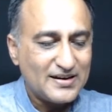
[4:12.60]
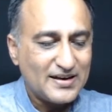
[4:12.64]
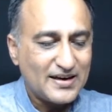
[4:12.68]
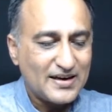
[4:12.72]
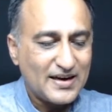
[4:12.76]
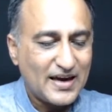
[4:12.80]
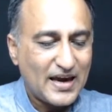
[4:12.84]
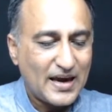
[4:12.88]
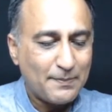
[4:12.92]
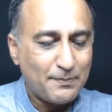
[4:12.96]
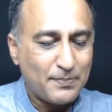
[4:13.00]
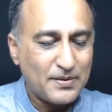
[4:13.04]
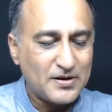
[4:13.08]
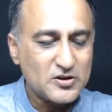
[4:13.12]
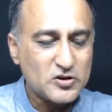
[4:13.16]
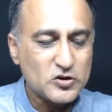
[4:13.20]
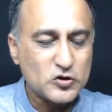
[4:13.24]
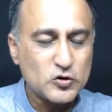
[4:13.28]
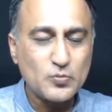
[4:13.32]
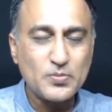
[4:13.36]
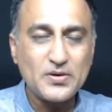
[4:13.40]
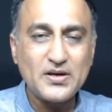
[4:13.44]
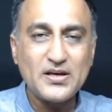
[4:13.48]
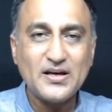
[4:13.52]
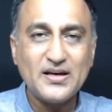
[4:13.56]
happens to
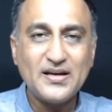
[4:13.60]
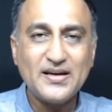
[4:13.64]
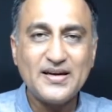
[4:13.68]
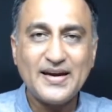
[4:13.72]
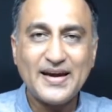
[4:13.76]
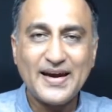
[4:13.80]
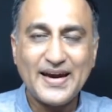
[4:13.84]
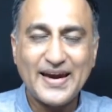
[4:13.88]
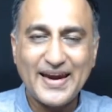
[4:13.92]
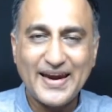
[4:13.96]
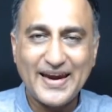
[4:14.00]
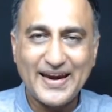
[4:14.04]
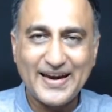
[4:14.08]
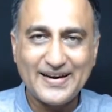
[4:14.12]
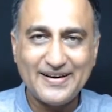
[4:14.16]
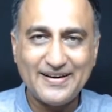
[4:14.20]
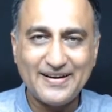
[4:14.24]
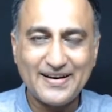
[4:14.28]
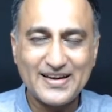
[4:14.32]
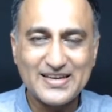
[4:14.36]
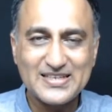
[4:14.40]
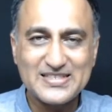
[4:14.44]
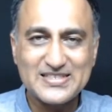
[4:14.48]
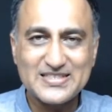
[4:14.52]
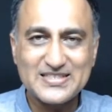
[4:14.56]
be a
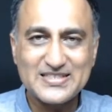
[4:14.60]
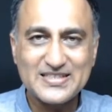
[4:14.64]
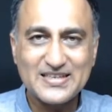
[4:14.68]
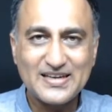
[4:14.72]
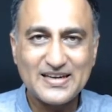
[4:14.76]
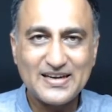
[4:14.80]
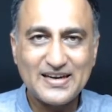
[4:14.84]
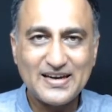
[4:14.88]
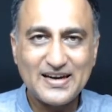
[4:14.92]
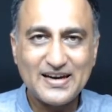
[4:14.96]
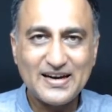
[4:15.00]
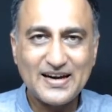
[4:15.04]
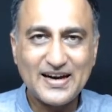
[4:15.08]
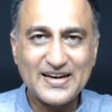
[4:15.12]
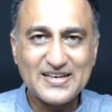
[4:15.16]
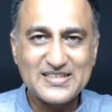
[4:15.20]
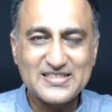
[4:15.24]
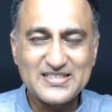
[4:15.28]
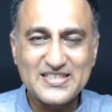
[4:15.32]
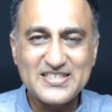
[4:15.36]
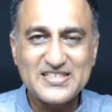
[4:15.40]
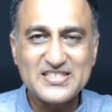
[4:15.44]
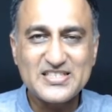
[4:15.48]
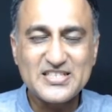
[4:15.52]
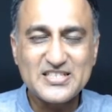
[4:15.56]
address and
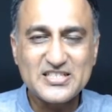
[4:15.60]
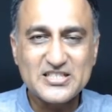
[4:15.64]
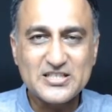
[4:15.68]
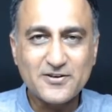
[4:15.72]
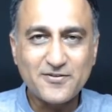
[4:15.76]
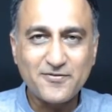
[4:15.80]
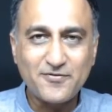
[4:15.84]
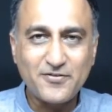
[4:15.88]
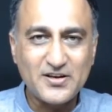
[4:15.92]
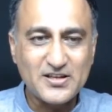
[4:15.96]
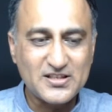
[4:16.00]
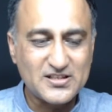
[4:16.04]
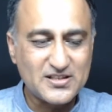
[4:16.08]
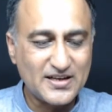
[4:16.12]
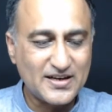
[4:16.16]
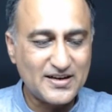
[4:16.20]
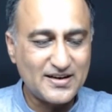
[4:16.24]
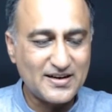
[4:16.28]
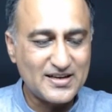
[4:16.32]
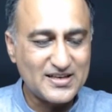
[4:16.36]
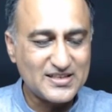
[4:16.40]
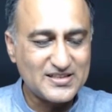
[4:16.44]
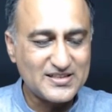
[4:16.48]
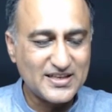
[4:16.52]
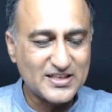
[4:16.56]
since it's a fixed
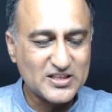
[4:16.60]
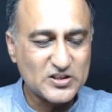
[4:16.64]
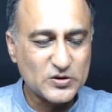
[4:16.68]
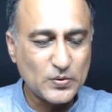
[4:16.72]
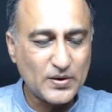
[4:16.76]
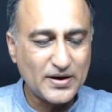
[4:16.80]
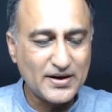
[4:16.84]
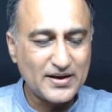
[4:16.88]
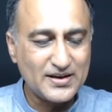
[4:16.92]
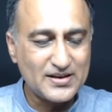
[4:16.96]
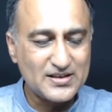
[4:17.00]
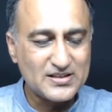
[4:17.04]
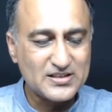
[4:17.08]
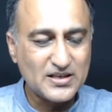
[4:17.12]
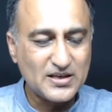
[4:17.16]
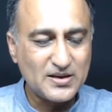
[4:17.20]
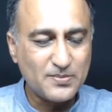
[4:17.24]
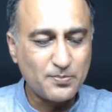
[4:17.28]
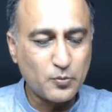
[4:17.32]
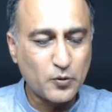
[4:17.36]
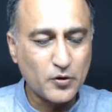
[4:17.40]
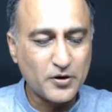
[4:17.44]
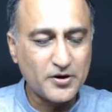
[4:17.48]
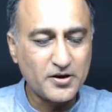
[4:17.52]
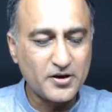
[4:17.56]
address that's why it is a
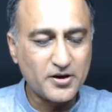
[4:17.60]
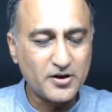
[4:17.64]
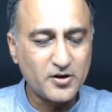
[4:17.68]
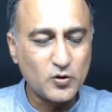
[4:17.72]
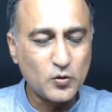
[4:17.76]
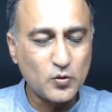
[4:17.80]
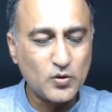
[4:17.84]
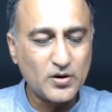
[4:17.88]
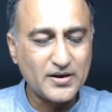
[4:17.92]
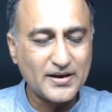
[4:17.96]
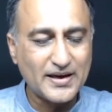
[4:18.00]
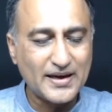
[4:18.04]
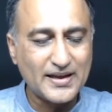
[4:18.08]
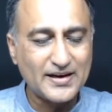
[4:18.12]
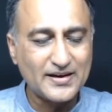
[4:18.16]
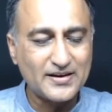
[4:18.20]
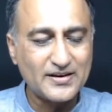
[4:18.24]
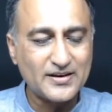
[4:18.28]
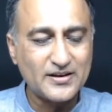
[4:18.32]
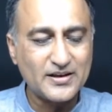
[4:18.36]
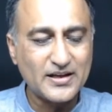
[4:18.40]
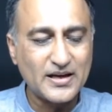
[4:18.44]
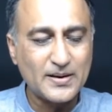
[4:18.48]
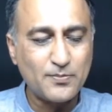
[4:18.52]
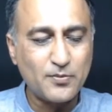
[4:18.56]
pointer to a
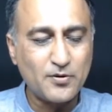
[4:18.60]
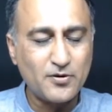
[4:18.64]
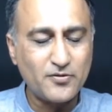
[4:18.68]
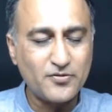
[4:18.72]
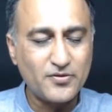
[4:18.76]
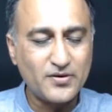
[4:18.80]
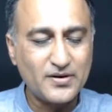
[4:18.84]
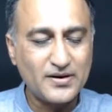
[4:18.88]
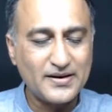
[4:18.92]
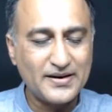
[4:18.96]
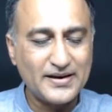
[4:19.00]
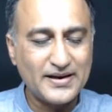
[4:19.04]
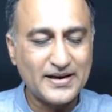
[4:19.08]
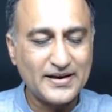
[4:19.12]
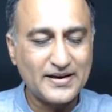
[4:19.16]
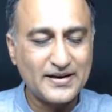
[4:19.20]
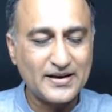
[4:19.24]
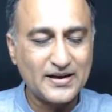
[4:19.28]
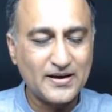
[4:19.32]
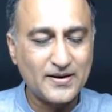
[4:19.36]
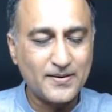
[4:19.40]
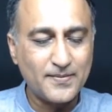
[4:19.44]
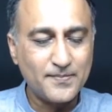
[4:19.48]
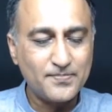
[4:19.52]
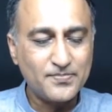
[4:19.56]
character type of
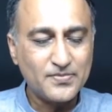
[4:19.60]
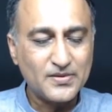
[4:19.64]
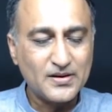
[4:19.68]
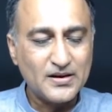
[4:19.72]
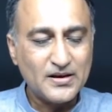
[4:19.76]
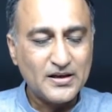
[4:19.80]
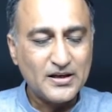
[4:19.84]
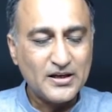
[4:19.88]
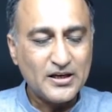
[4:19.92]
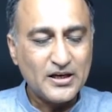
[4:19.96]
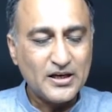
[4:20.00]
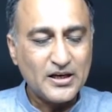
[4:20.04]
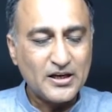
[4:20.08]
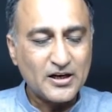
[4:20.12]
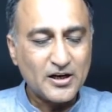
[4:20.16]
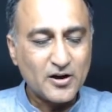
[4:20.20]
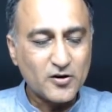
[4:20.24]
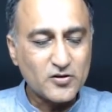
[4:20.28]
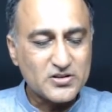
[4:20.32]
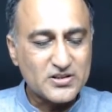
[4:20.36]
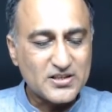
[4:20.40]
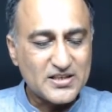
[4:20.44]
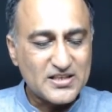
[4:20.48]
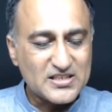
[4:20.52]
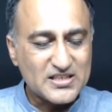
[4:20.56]
data. Now
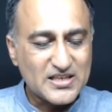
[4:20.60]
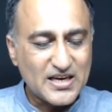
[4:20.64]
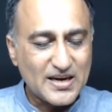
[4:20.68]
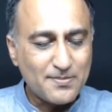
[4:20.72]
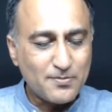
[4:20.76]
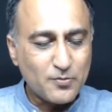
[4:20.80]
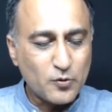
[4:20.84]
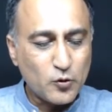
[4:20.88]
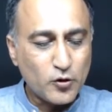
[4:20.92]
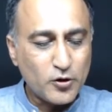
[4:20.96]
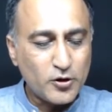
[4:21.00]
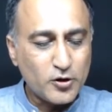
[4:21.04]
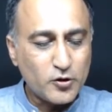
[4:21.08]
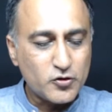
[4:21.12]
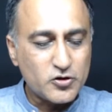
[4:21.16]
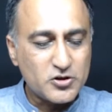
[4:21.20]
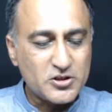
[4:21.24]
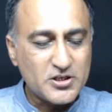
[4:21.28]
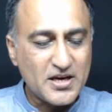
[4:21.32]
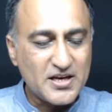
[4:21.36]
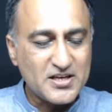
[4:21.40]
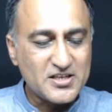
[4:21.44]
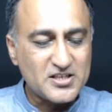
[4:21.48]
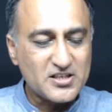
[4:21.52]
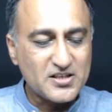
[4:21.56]
since I am going to
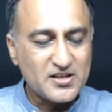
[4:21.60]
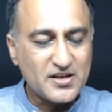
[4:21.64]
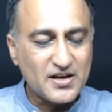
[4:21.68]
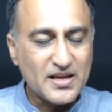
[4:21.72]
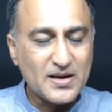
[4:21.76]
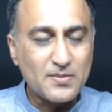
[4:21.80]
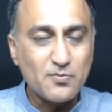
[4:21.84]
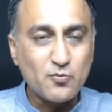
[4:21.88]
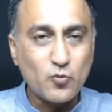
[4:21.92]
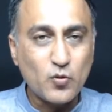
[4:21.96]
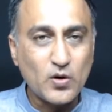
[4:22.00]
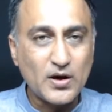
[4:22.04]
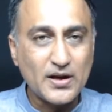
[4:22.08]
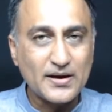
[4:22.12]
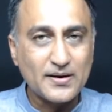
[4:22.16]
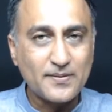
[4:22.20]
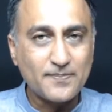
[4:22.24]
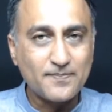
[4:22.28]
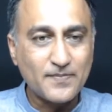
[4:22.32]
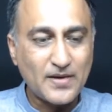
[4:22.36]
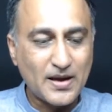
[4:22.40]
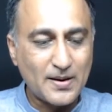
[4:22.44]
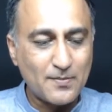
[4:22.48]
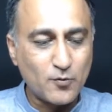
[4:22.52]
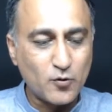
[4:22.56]
change name
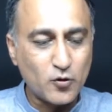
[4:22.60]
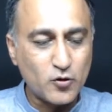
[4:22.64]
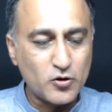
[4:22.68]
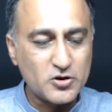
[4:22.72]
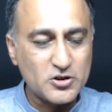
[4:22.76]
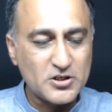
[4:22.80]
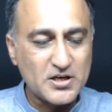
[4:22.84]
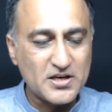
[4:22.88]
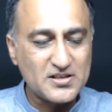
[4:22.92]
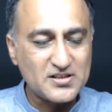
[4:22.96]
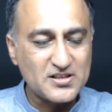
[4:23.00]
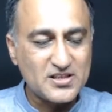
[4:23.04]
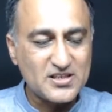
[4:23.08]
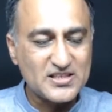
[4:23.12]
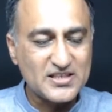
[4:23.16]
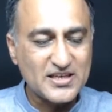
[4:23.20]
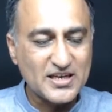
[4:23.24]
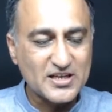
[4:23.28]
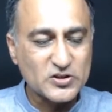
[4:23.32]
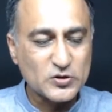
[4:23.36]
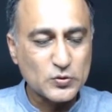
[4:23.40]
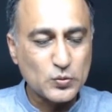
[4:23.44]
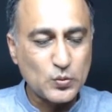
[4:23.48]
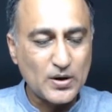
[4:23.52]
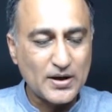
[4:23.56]
1, I am going to change this
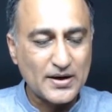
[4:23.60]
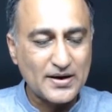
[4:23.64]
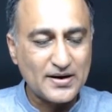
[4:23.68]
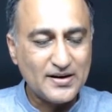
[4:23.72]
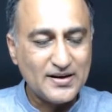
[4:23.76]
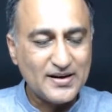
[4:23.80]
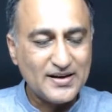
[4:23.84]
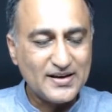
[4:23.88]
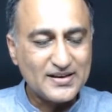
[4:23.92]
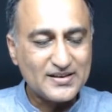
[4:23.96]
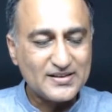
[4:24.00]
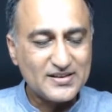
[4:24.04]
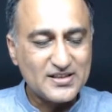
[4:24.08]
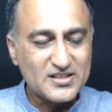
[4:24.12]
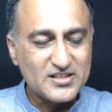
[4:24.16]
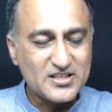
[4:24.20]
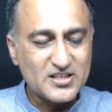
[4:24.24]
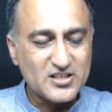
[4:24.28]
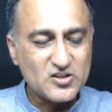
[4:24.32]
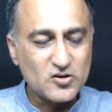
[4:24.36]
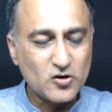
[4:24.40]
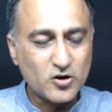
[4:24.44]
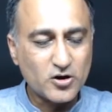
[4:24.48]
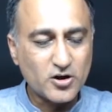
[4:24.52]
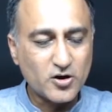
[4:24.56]
S1, this
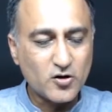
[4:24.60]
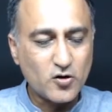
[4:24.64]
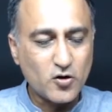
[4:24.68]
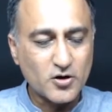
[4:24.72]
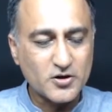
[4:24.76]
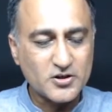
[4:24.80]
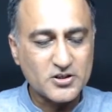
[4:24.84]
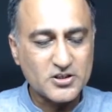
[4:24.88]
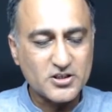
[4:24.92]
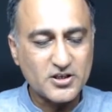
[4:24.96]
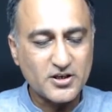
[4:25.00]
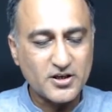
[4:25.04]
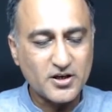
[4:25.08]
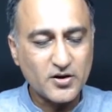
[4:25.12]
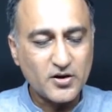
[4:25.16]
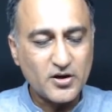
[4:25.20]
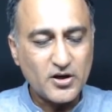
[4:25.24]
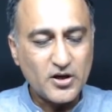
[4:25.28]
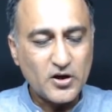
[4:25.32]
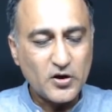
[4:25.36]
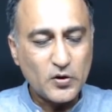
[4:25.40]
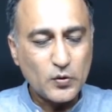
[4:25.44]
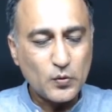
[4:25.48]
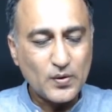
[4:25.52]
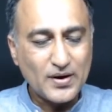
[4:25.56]
is not a constant.
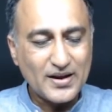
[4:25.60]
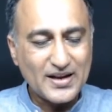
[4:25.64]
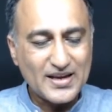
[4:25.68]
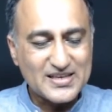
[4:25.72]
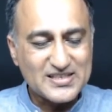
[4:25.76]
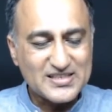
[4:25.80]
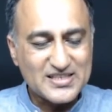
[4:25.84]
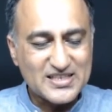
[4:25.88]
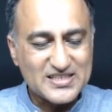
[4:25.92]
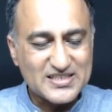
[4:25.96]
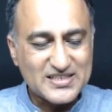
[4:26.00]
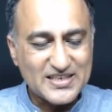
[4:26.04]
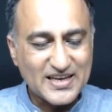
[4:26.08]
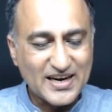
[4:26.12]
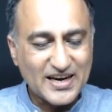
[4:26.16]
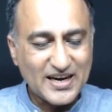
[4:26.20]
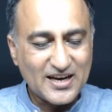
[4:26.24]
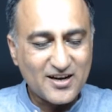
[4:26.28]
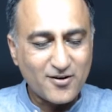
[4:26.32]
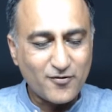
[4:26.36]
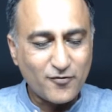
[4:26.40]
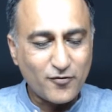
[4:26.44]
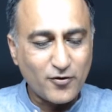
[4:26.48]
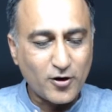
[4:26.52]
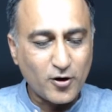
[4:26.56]
Whereas the
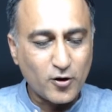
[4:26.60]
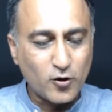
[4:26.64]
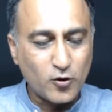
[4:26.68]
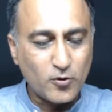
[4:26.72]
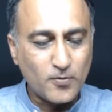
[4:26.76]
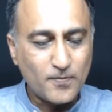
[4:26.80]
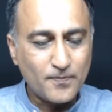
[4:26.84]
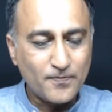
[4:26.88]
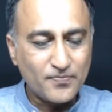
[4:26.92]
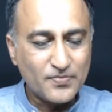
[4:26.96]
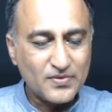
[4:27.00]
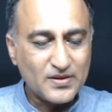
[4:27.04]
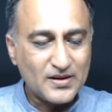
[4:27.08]
second fellow,